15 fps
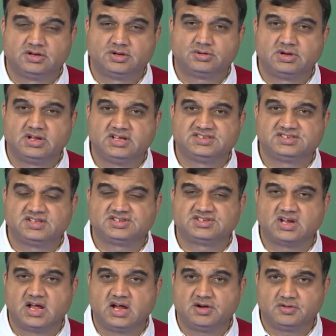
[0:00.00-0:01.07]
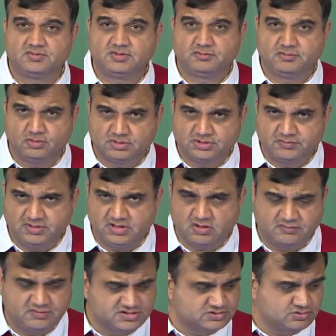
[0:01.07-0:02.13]
Today is the start of the 4th week
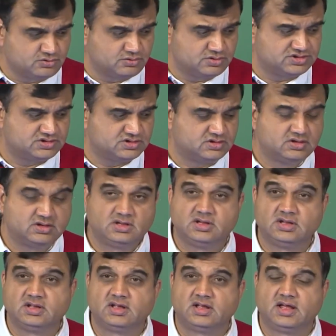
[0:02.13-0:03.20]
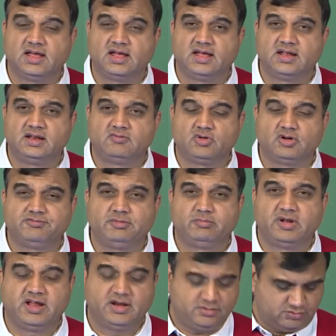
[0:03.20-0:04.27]
of this course, and what we
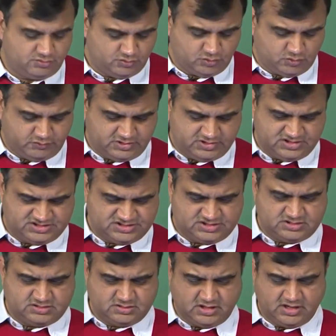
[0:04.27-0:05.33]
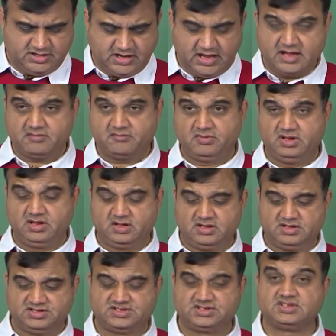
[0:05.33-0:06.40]
plan to do over this entire week
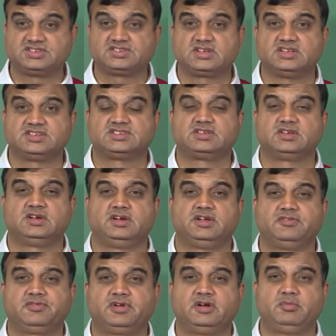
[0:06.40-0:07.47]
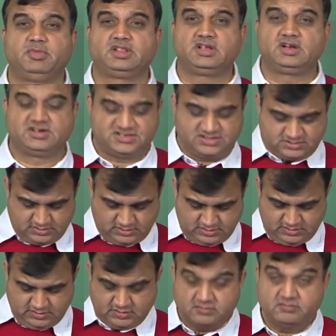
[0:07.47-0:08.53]
is discuss different methods
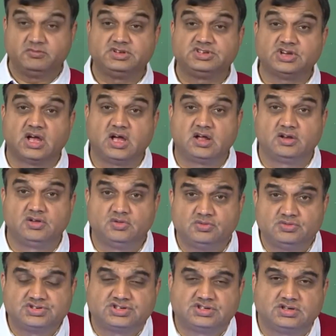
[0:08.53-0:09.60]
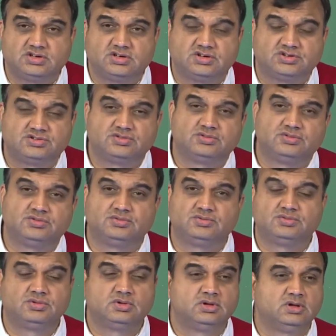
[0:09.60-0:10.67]
which are used to
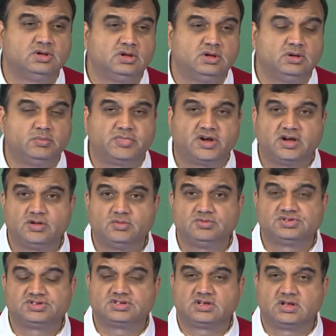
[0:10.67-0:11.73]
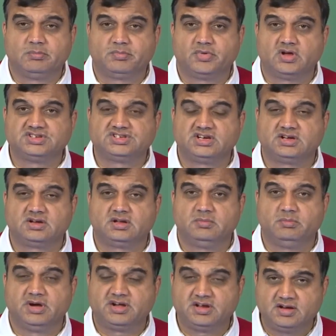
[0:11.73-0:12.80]
produce composite
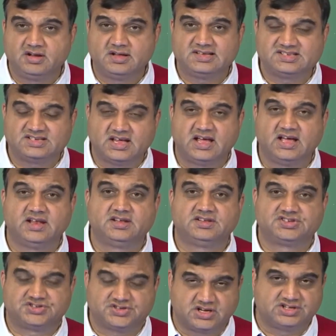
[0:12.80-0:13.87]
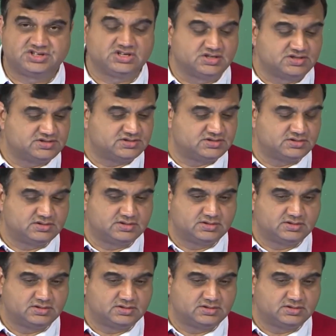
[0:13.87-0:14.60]
materials and structures.